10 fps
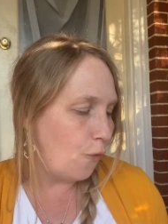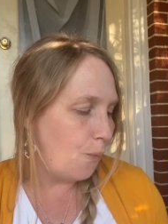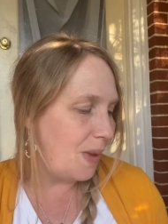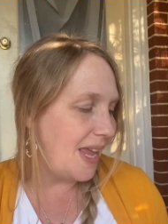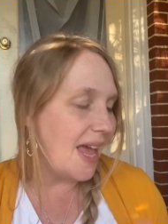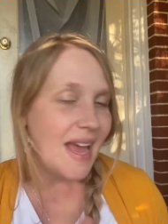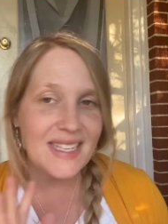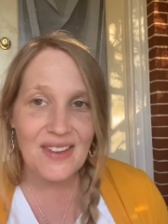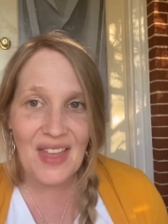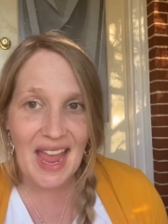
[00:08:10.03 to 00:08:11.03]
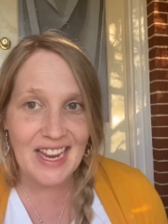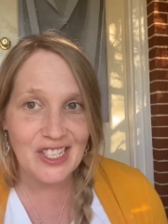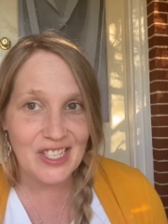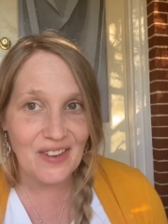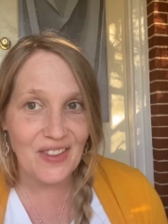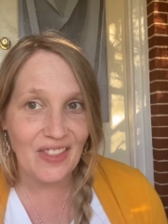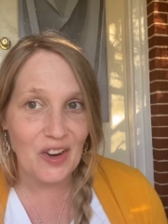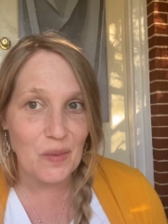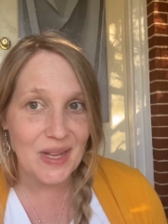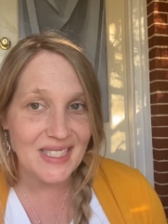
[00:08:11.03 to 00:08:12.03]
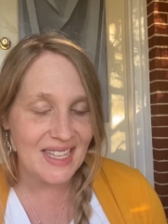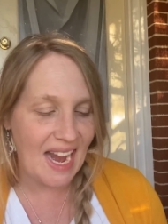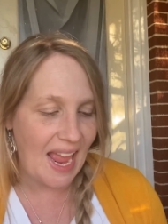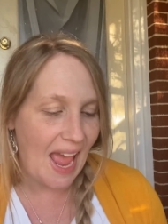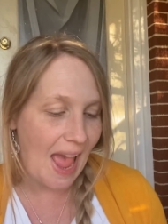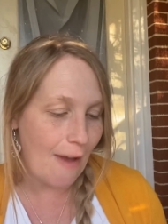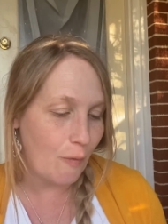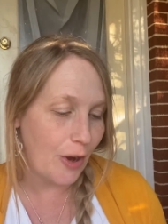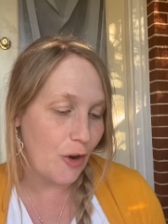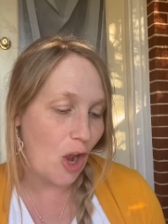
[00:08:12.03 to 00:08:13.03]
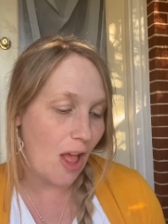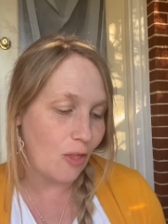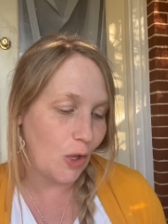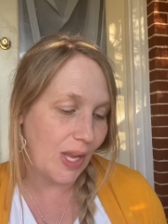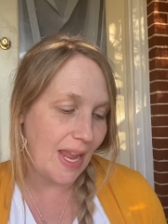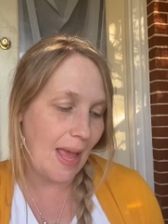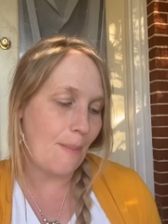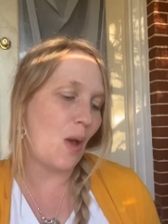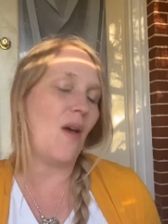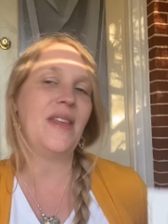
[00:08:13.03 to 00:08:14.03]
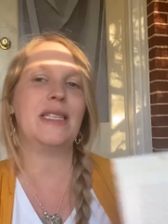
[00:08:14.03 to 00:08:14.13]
Because of the ages of the little ones that I have, we are not looking up all these